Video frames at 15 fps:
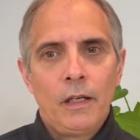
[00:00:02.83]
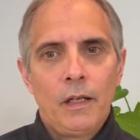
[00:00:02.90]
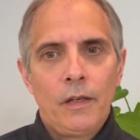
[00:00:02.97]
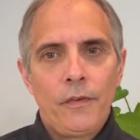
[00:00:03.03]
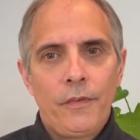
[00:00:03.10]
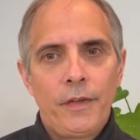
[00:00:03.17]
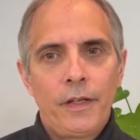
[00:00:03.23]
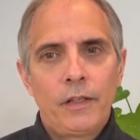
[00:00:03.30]

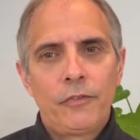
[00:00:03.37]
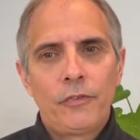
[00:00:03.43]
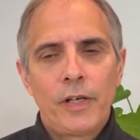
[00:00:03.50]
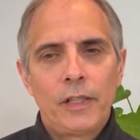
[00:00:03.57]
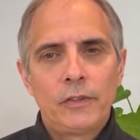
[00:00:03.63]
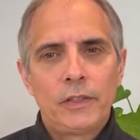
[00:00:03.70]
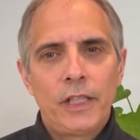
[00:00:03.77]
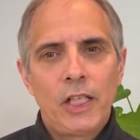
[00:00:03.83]
The
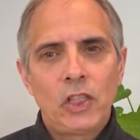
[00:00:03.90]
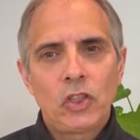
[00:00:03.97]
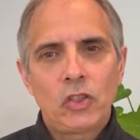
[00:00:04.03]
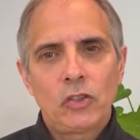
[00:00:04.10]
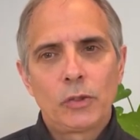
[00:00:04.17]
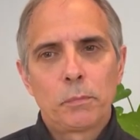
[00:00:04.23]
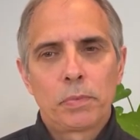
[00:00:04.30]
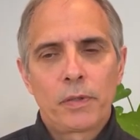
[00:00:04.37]

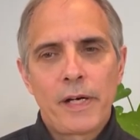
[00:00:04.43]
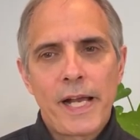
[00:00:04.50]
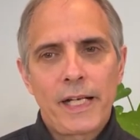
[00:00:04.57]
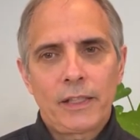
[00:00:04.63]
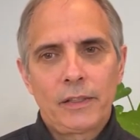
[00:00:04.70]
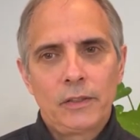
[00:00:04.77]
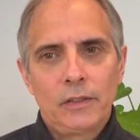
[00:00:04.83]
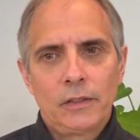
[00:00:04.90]
foundational
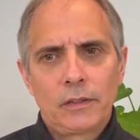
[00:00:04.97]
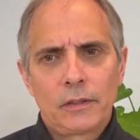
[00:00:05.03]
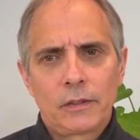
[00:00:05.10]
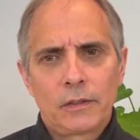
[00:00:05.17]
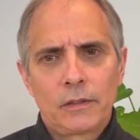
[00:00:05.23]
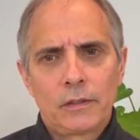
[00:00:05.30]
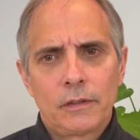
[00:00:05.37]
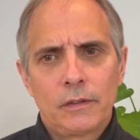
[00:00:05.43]
practice